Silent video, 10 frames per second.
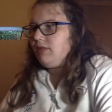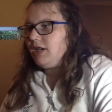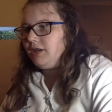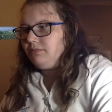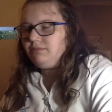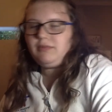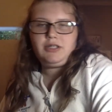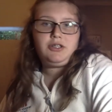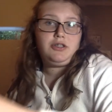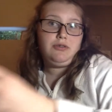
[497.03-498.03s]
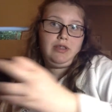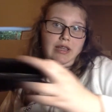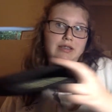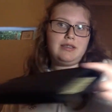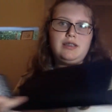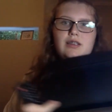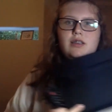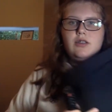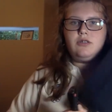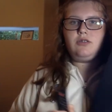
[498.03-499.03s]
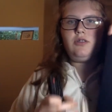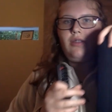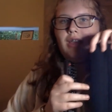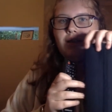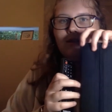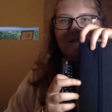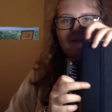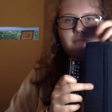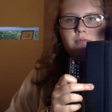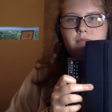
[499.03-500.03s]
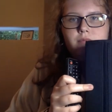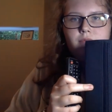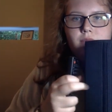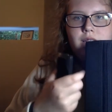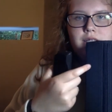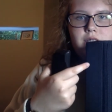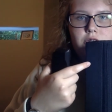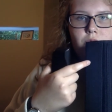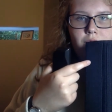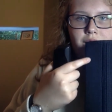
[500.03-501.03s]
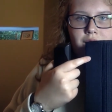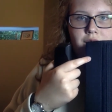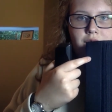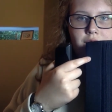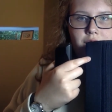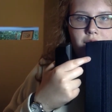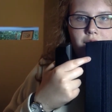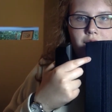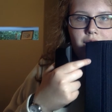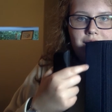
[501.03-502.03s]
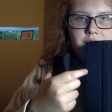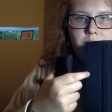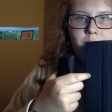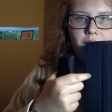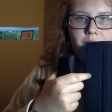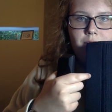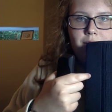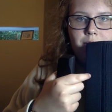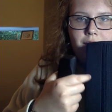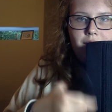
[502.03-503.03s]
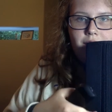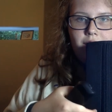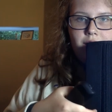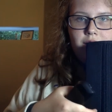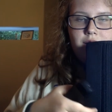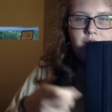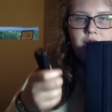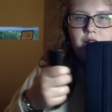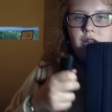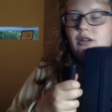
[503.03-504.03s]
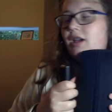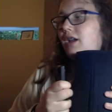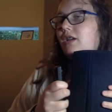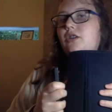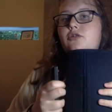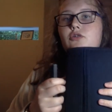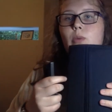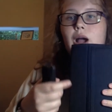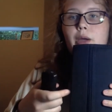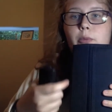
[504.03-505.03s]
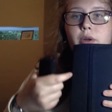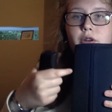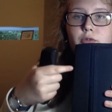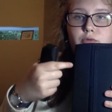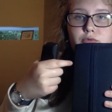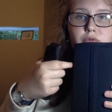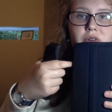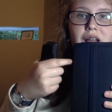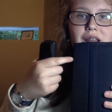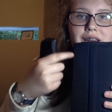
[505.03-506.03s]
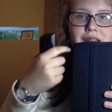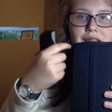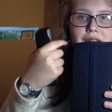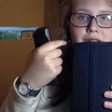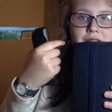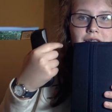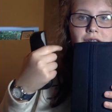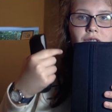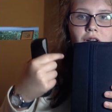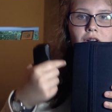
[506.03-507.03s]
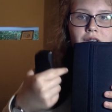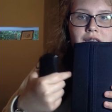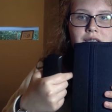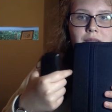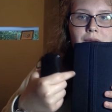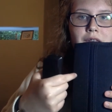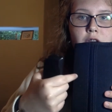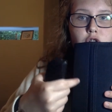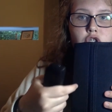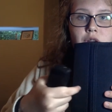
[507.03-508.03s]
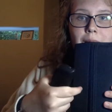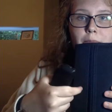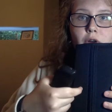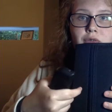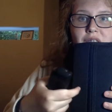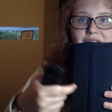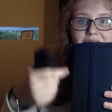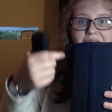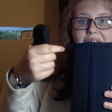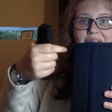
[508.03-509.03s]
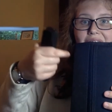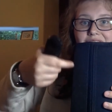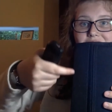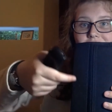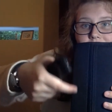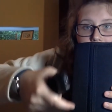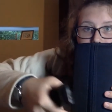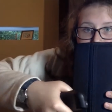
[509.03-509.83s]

Here, let's just use this. So this is the door, and that's the bottom of my bed here. Okay? So I would run down the hall into the bed, jump over the edge of